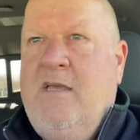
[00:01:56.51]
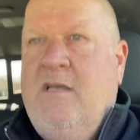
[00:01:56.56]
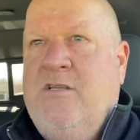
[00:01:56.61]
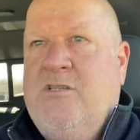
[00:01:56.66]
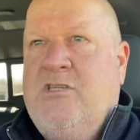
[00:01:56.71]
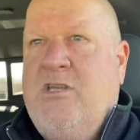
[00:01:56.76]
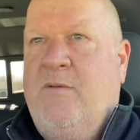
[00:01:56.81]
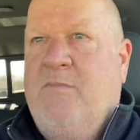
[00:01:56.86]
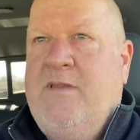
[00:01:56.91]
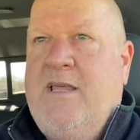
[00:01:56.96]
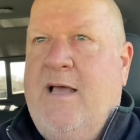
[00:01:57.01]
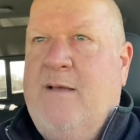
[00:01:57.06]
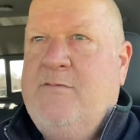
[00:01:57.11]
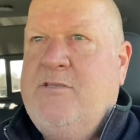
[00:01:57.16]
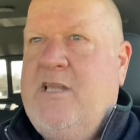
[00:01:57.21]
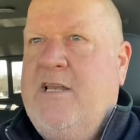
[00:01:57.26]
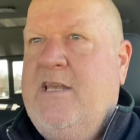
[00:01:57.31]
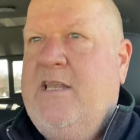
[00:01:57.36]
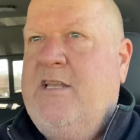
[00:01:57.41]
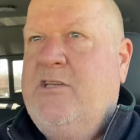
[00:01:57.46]
Sometimes
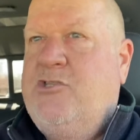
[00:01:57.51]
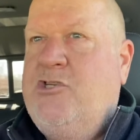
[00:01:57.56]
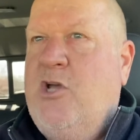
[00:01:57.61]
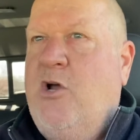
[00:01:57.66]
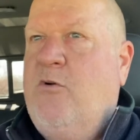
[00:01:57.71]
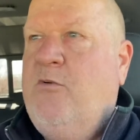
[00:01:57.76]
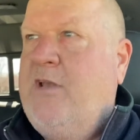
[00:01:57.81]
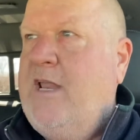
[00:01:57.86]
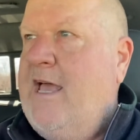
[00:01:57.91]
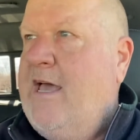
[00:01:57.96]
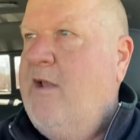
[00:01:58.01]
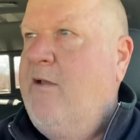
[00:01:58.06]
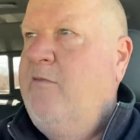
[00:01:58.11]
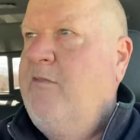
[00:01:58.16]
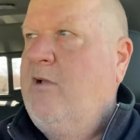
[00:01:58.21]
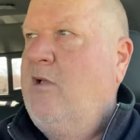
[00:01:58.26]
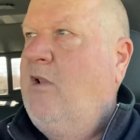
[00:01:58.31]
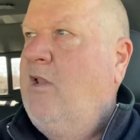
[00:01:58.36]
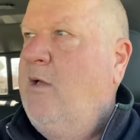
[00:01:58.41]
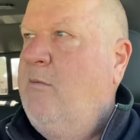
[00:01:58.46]
I did choke down on
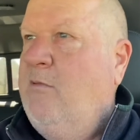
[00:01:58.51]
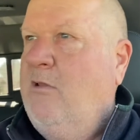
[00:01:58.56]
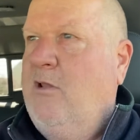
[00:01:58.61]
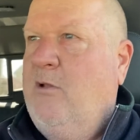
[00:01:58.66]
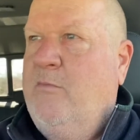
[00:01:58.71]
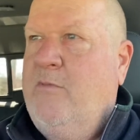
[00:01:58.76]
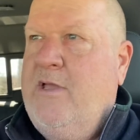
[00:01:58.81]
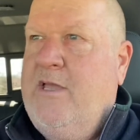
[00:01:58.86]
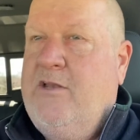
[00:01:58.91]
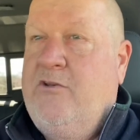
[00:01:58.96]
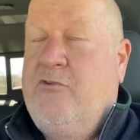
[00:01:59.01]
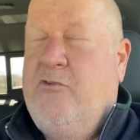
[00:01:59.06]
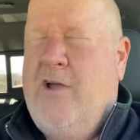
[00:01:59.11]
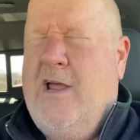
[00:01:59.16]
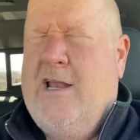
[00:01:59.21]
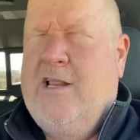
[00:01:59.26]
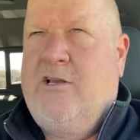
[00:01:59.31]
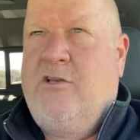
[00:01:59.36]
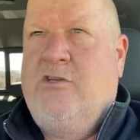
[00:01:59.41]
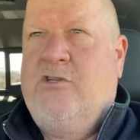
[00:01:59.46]
the club a little bit and
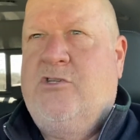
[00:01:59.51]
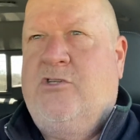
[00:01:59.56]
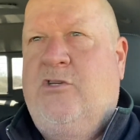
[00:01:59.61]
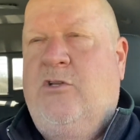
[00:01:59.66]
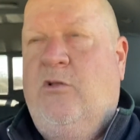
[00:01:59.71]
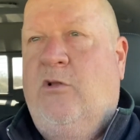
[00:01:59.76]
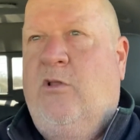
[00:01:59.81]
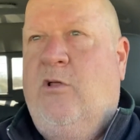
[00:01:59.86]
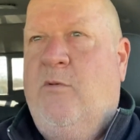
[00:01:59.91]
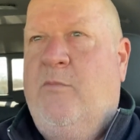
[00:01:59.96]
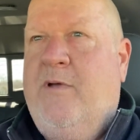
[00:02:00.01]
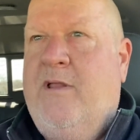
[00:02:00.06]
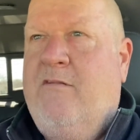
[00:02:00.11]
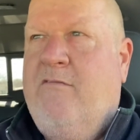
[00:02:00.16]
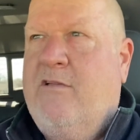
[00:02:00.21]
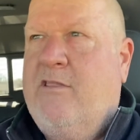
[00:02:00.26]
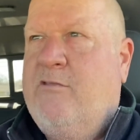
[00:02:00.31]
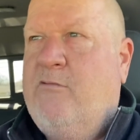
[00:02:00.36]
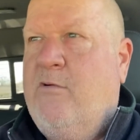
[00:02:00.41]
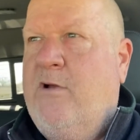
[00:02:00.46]
try to just do a little bit of
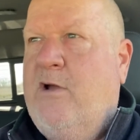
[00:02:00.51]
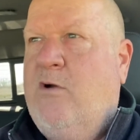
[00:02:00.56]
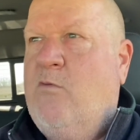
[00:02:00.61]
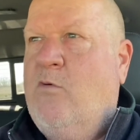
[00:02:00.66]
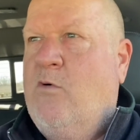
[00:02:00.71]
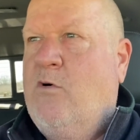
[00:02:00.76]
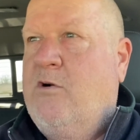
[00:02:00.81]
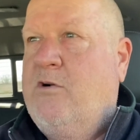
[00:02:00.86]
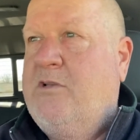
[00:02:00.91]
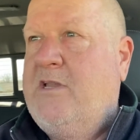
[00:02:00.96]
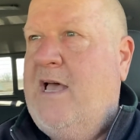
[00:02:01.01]
a 3/4